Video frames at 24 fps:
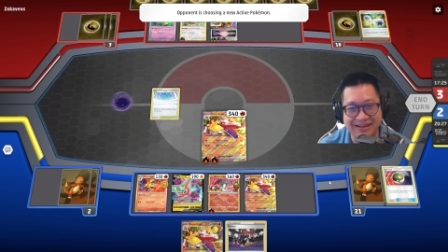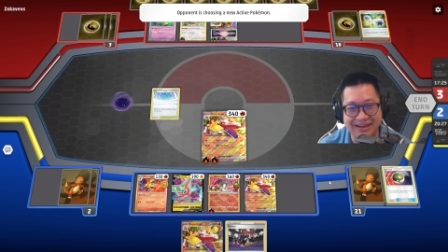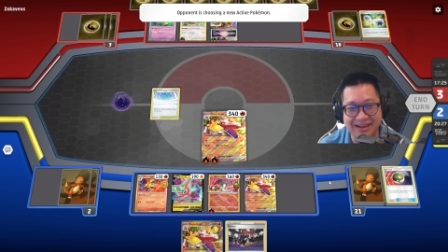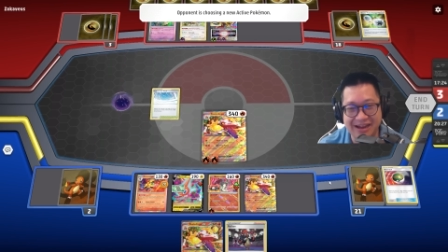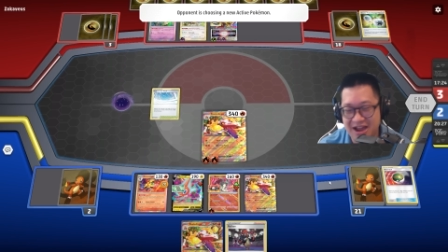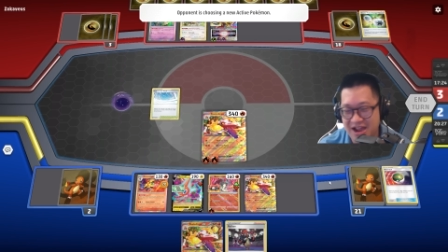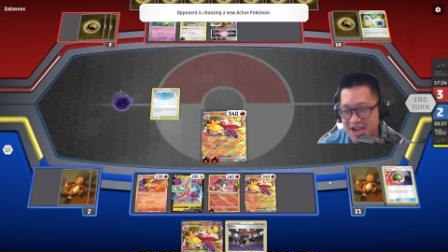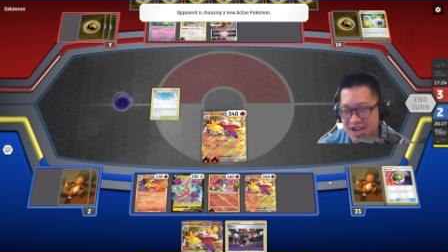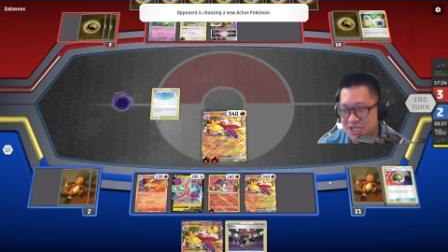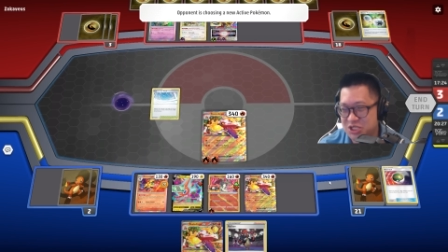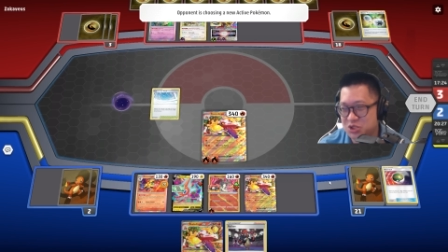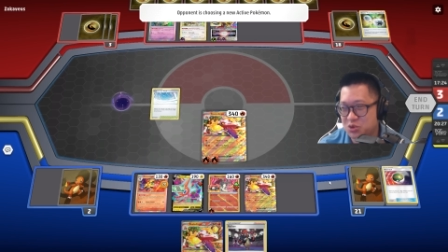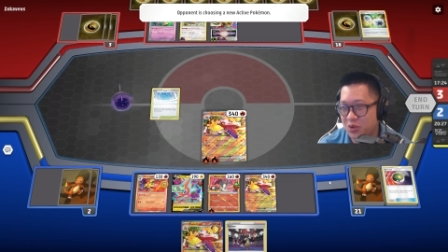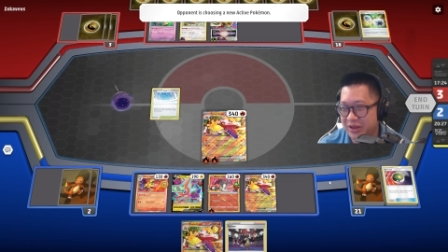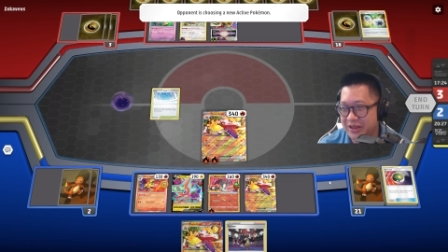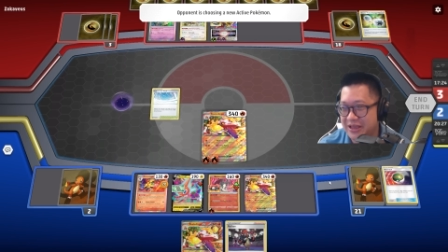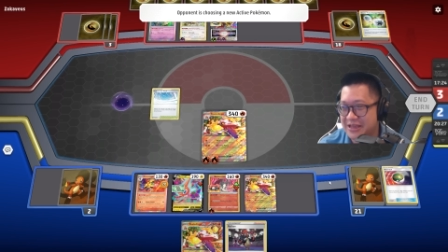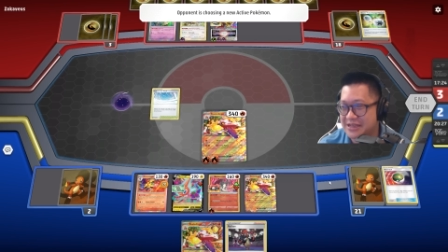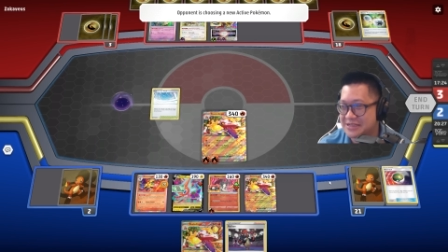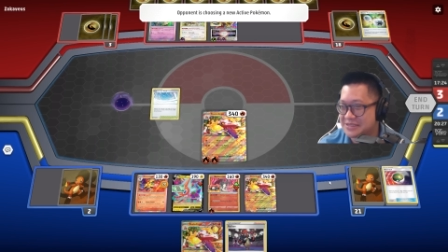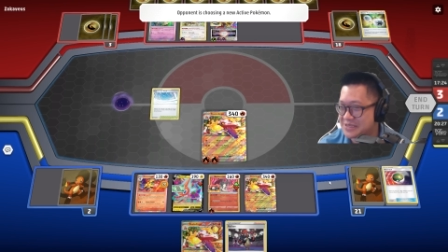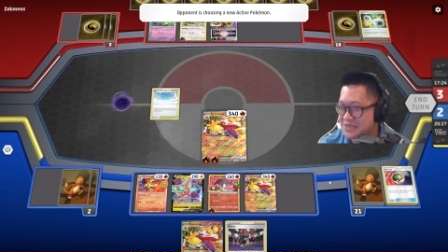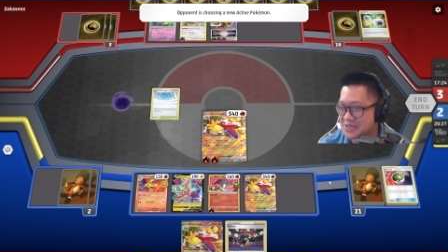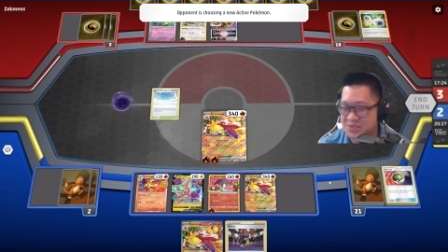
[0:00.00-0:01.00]
gosh, what
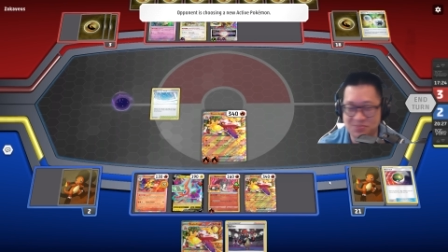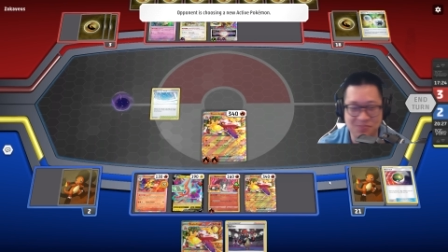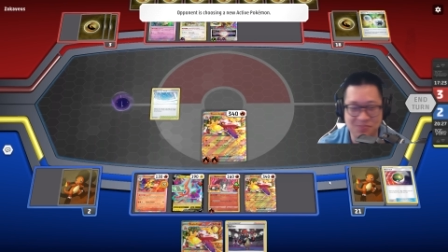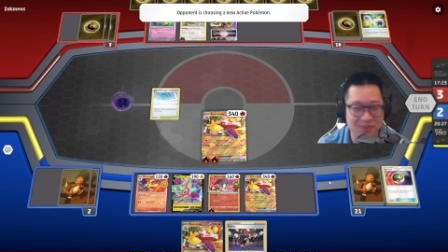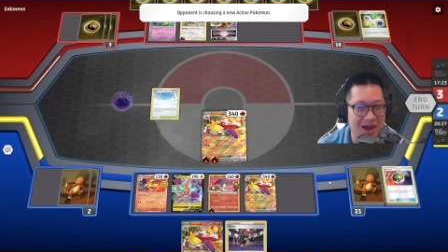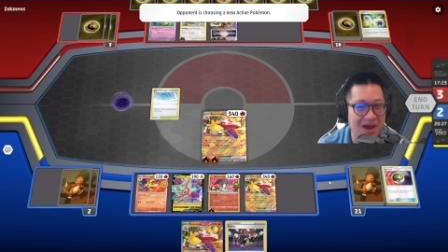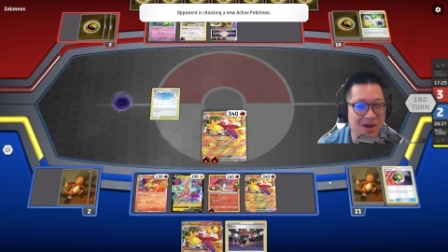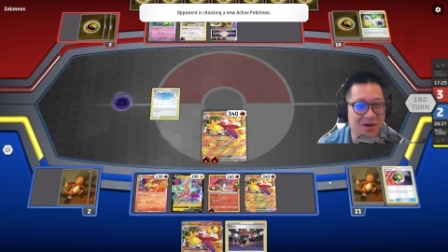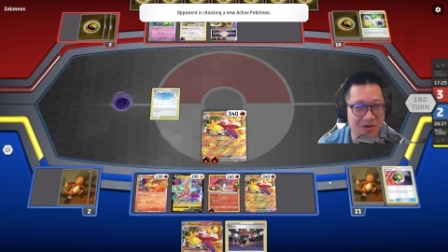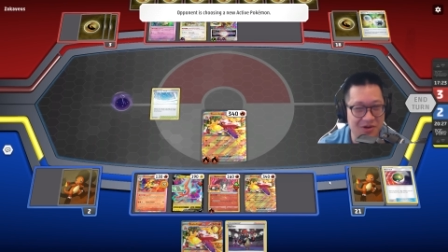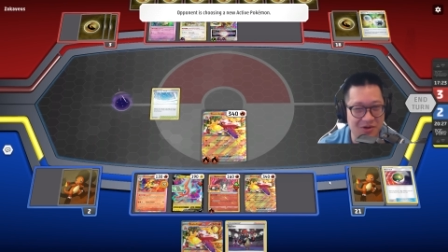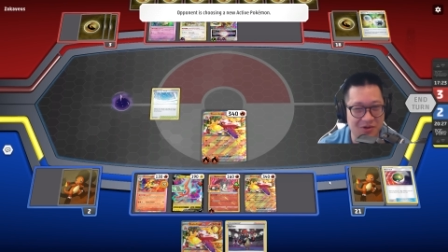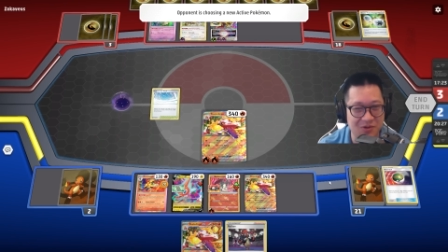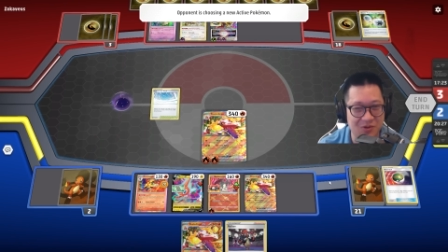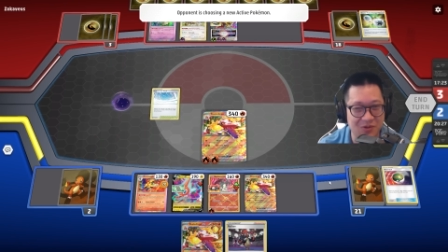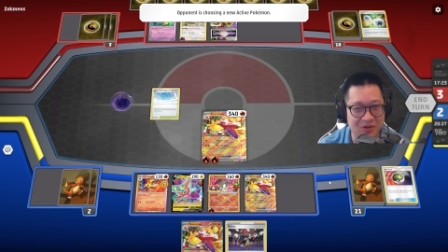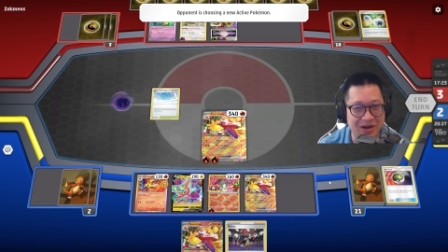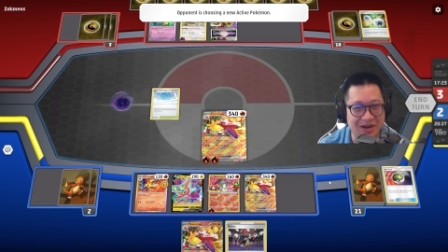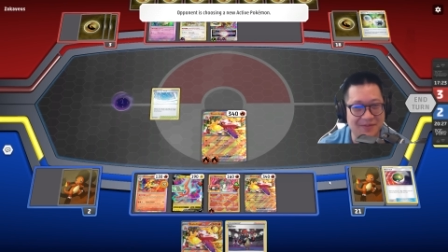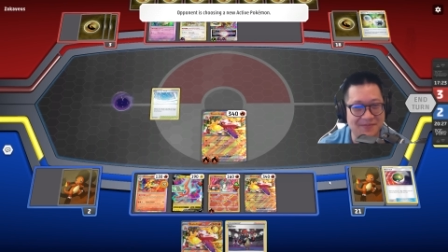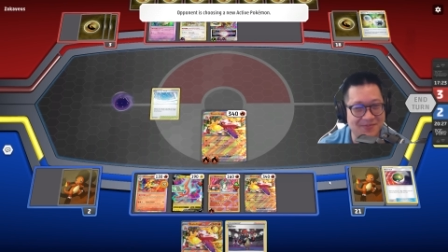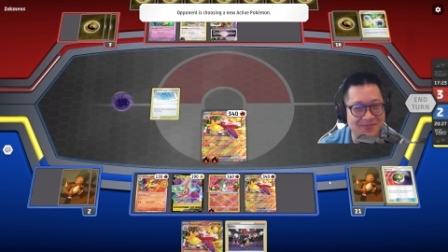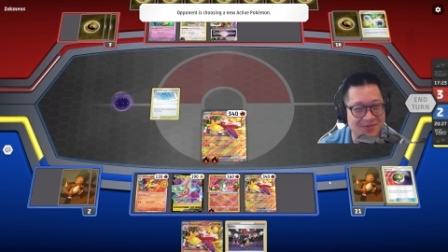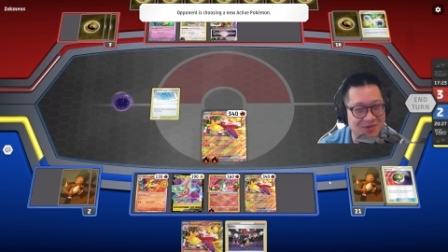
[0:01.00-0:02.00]
is this power
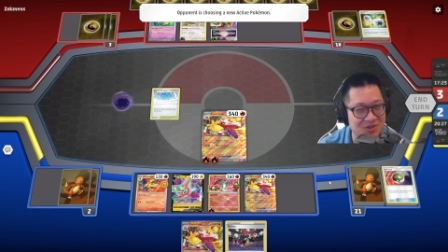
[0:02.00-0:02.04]
creep?